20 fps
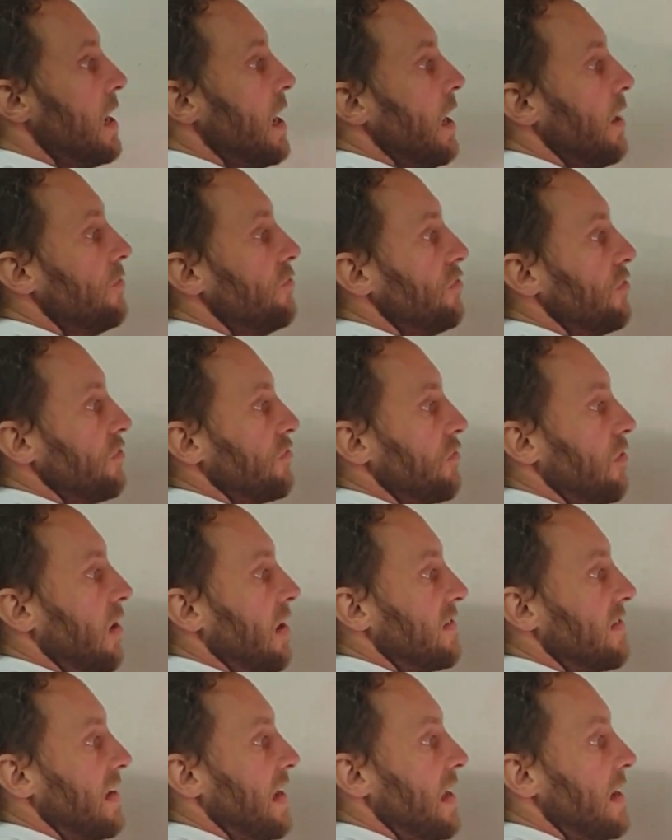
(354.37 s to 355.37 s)
and just
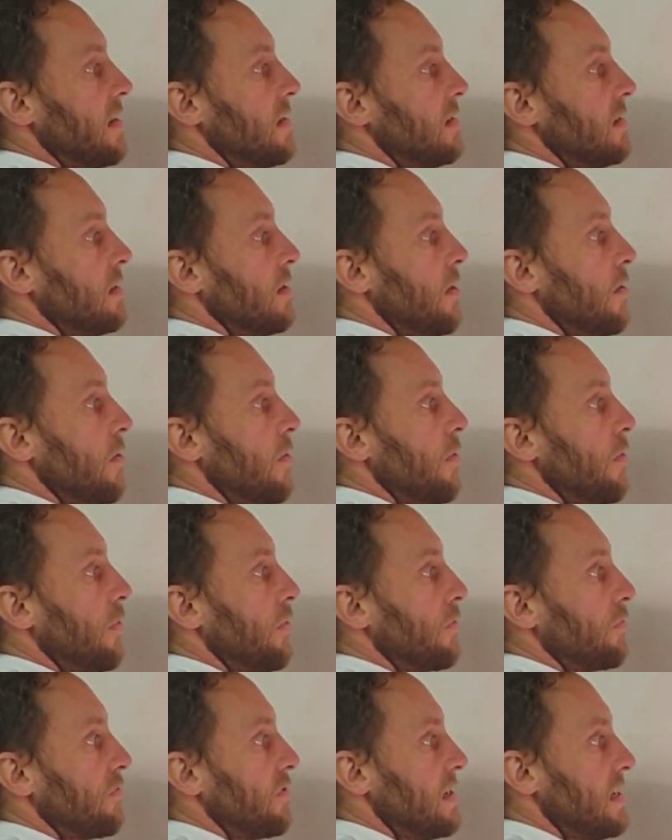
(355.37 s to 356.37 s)
write in
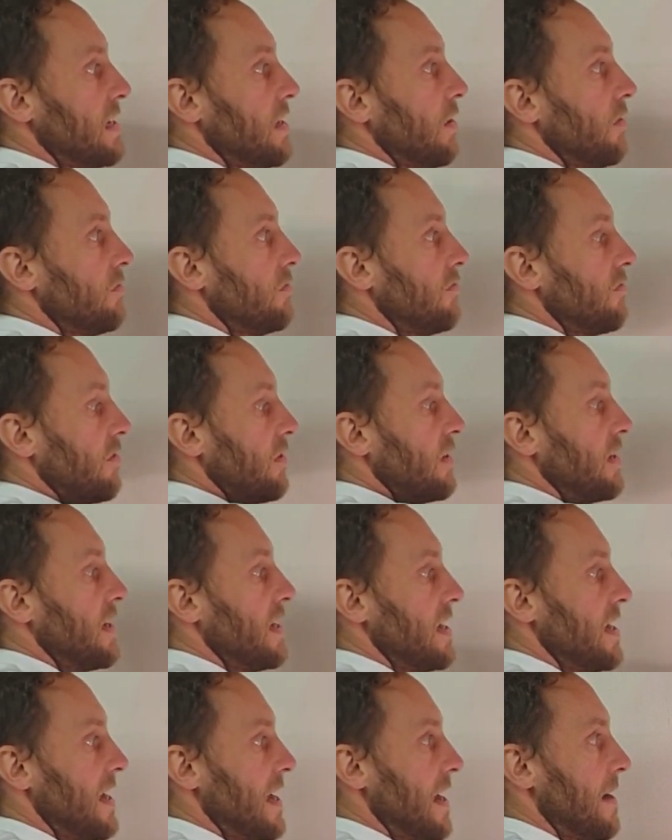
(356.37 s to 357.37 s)
300
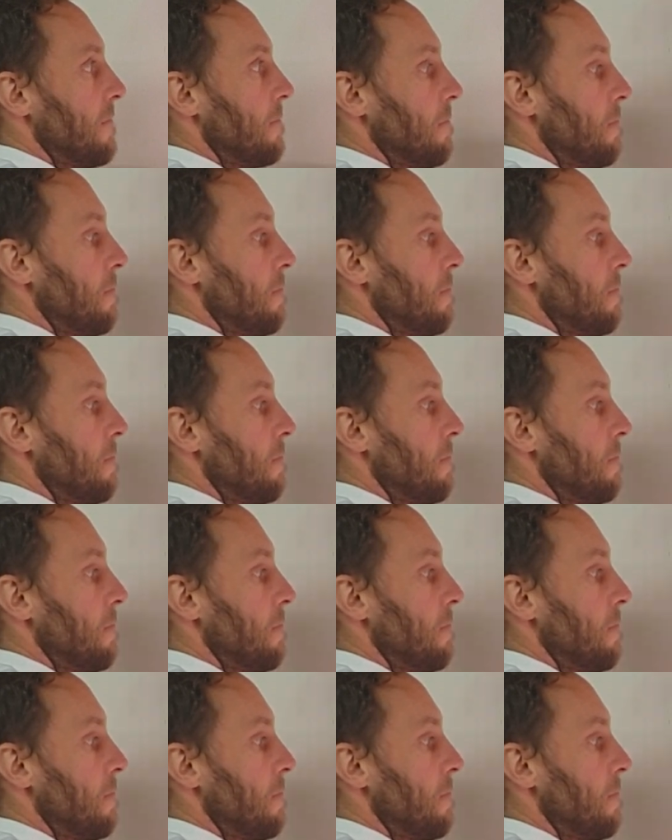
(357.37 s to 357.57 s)
here.